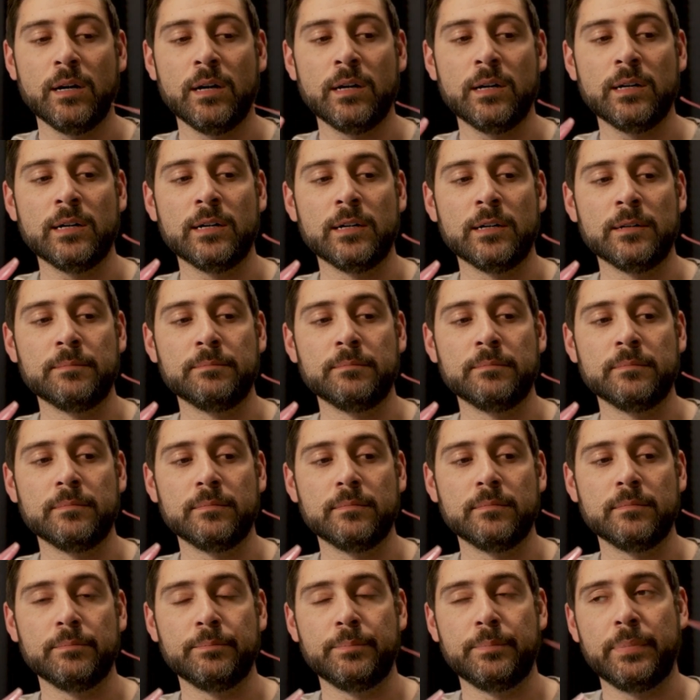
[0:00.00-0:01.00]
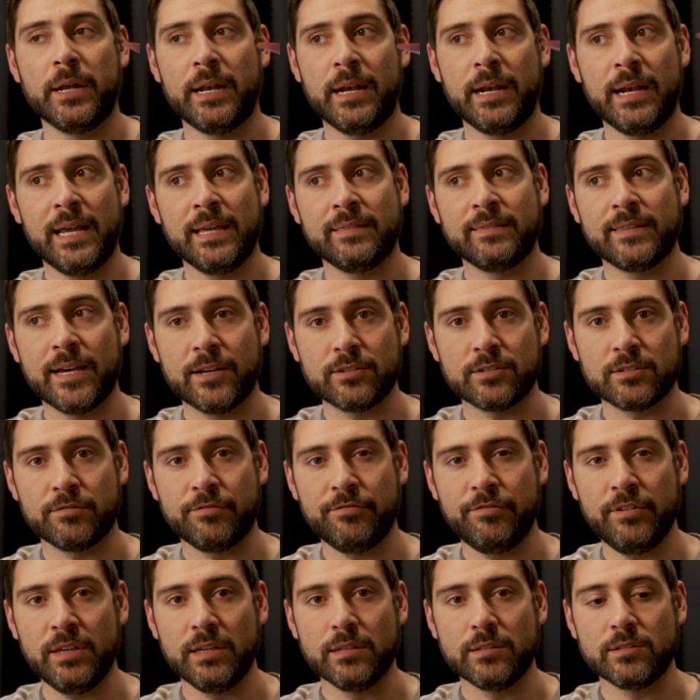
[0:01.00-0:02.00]
but at
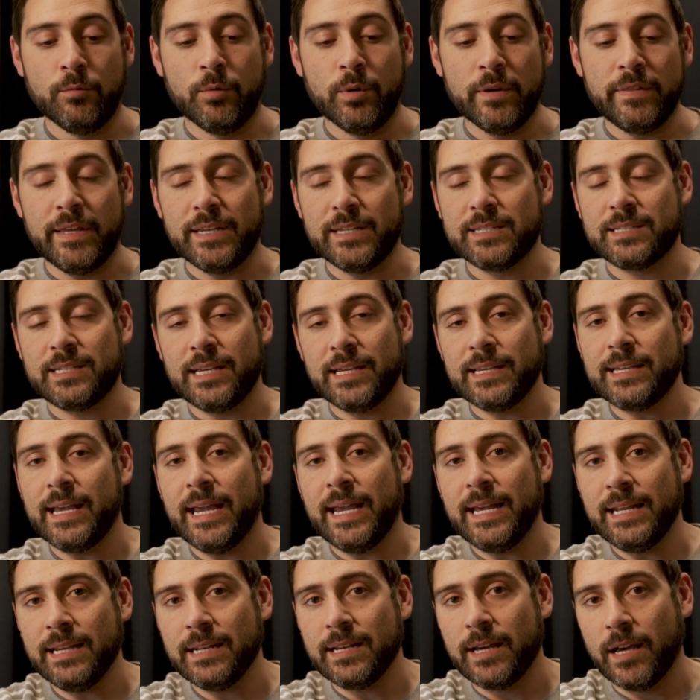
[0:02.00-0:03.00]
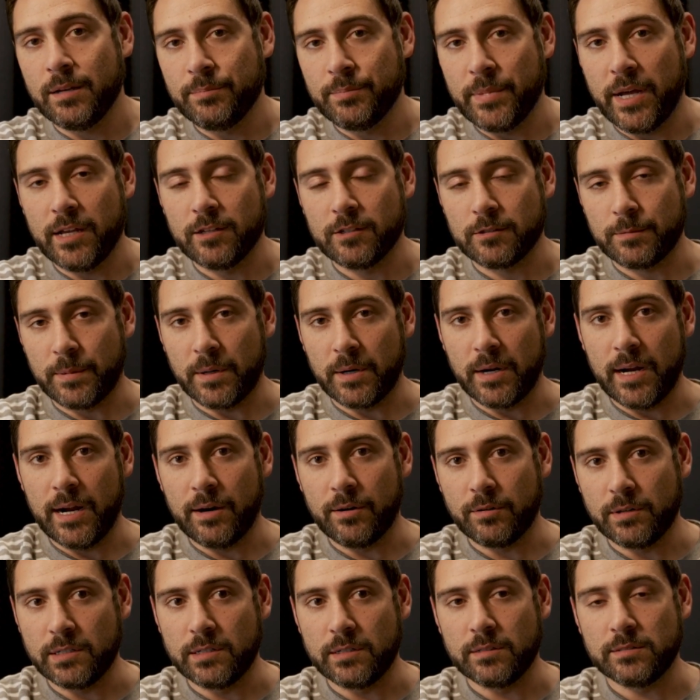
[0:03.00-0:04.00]
8,000 feet. When they say 89 miles per
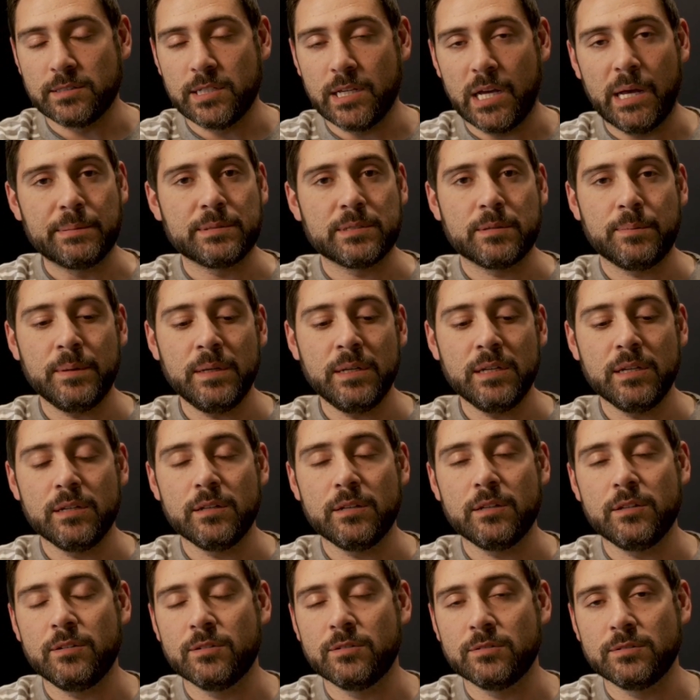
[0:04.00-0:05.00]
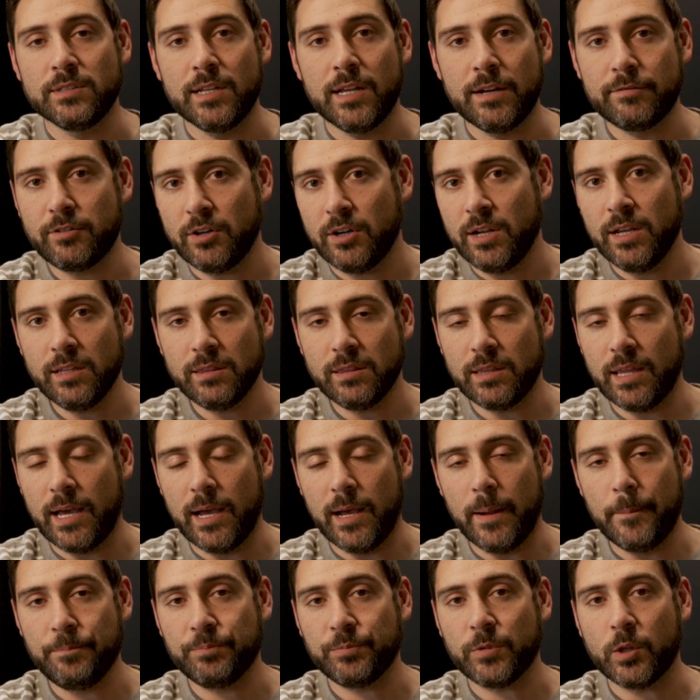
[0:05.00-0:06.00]
hour top speed, you'll never hit
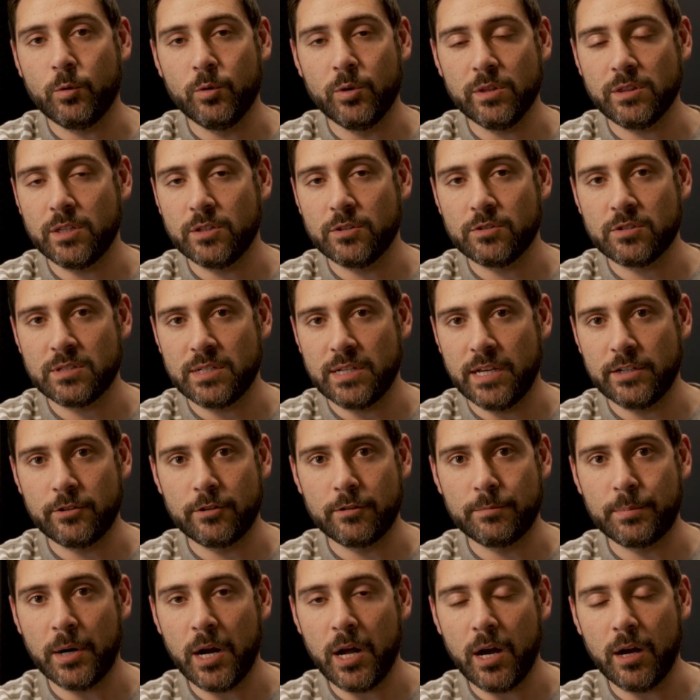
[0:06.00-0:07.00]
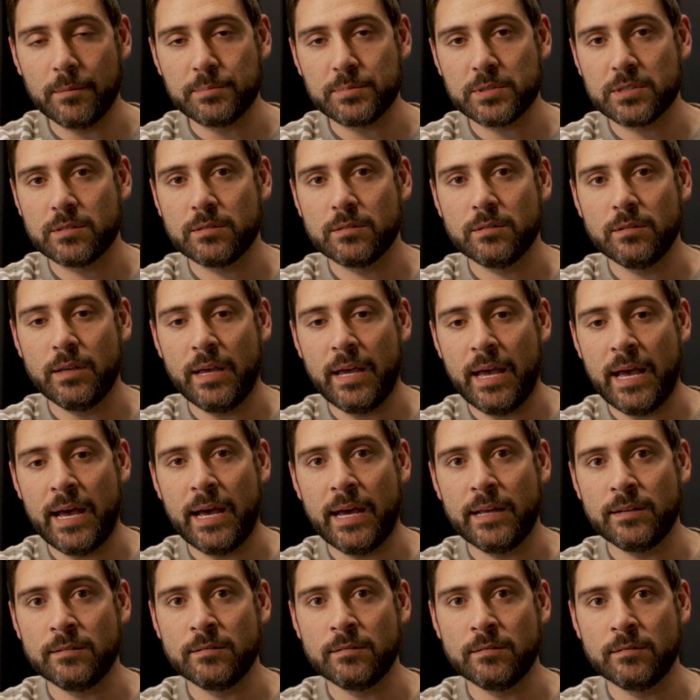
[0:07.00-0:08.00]
that with those standard props
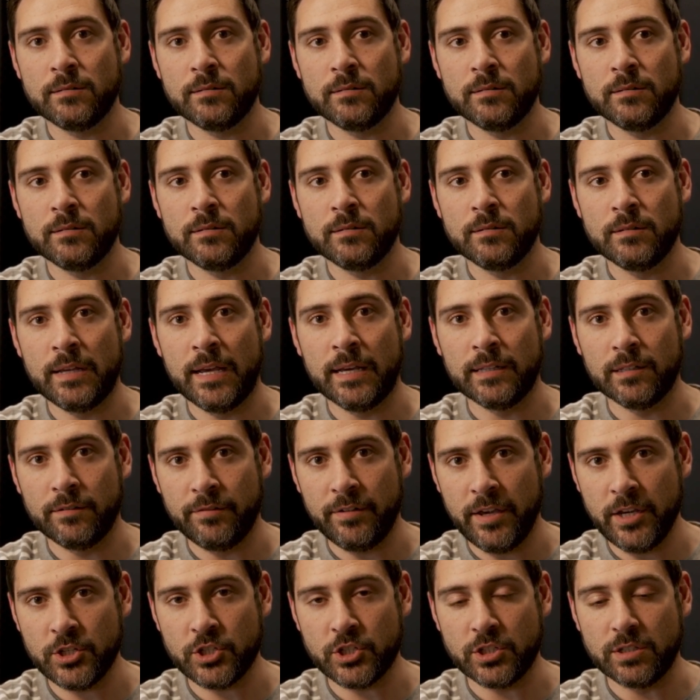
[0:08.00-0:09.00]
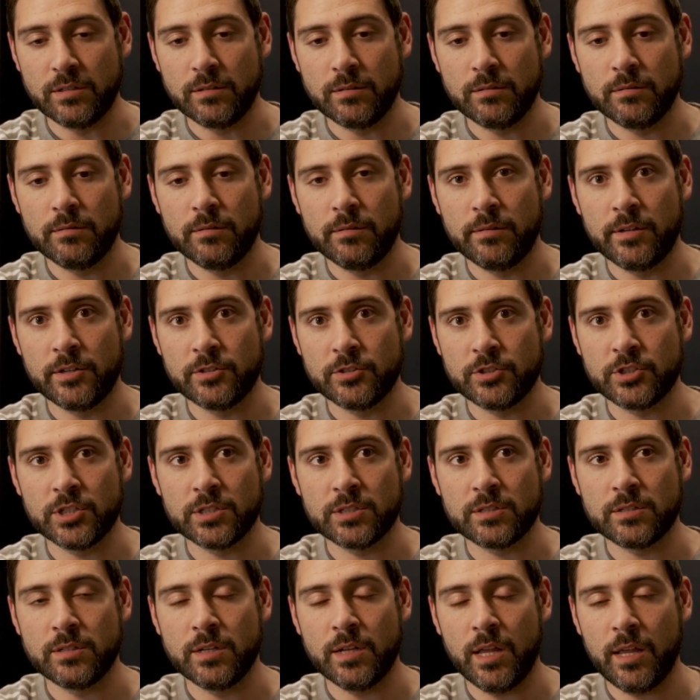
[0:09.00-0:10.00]
at elevation. There's
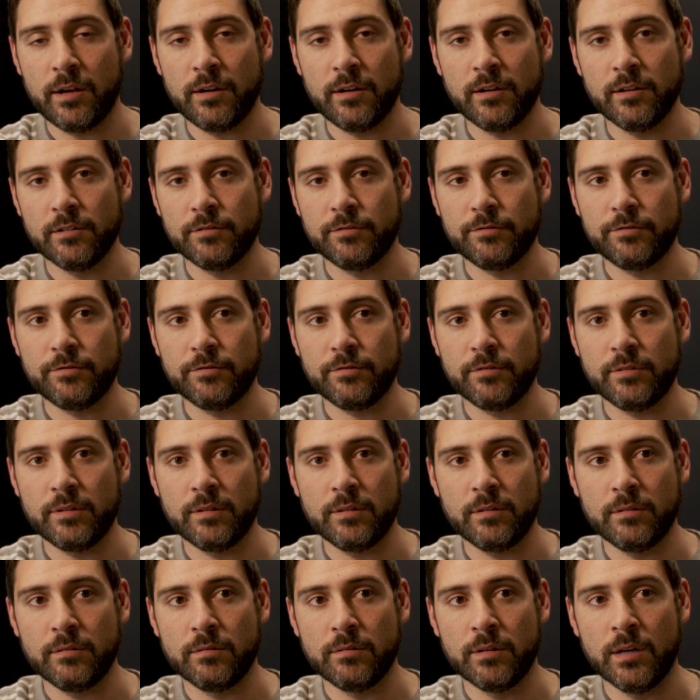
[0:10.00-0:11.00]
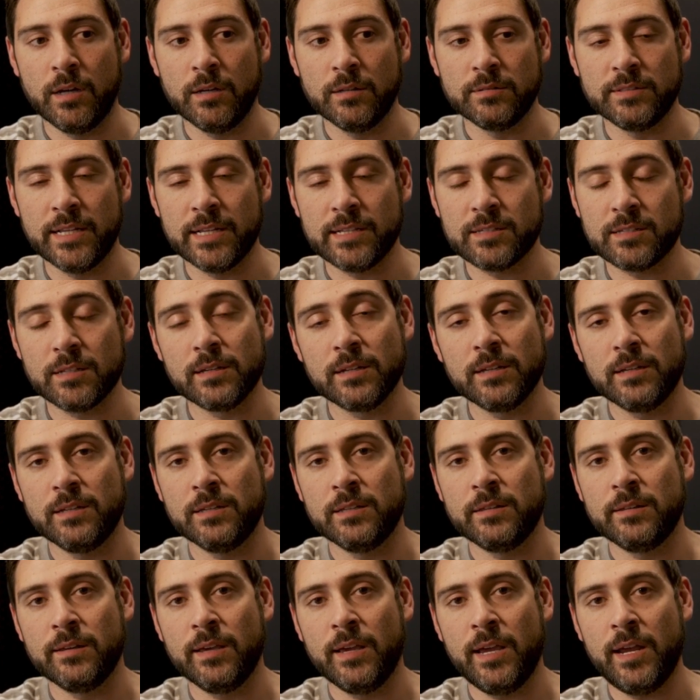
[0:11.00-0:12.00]
just not enough
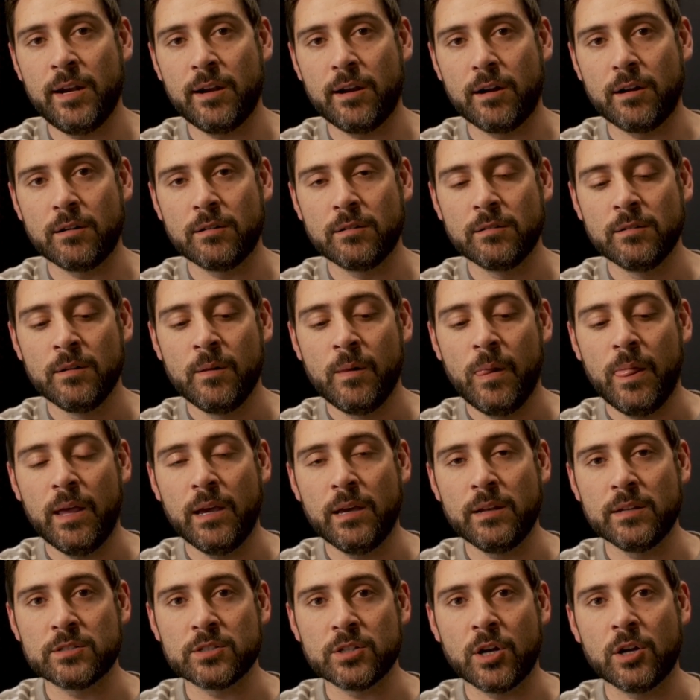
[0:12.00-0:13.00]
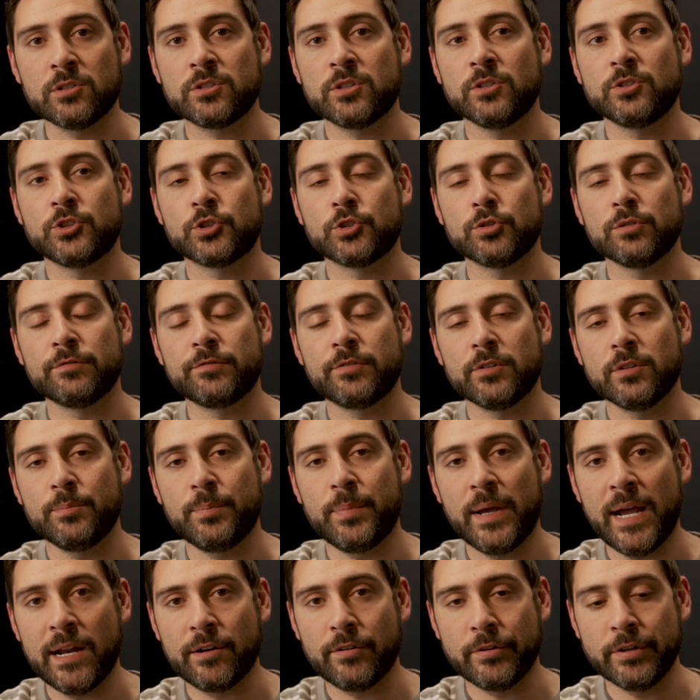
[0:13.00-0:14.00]
density in the air. And it's also true for the
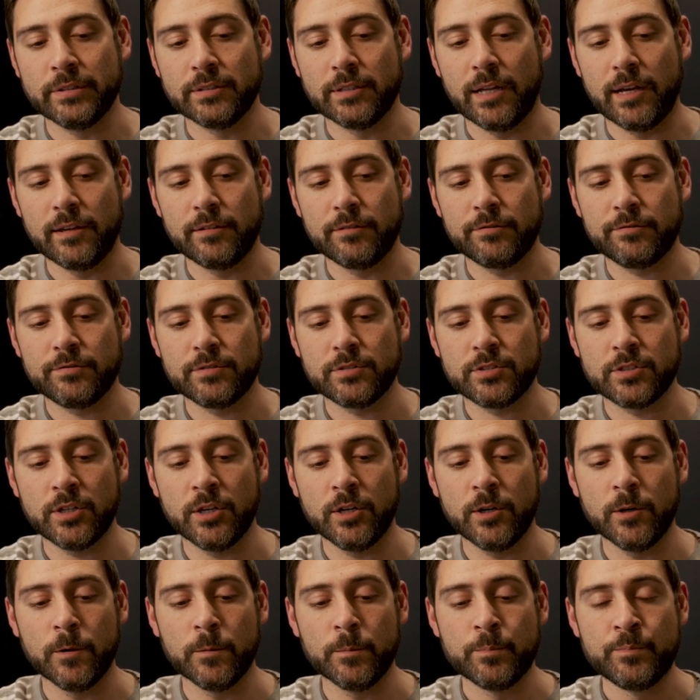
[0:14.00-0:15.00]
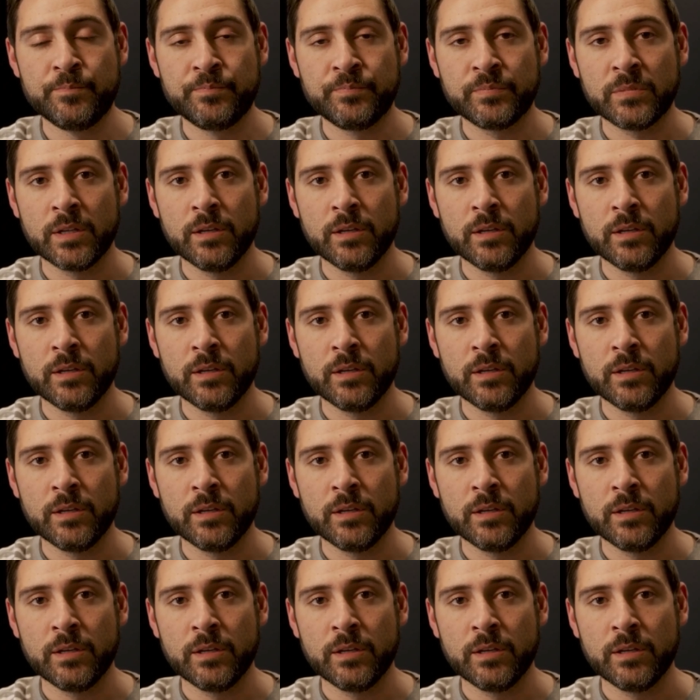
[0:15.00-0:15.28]
battery life. So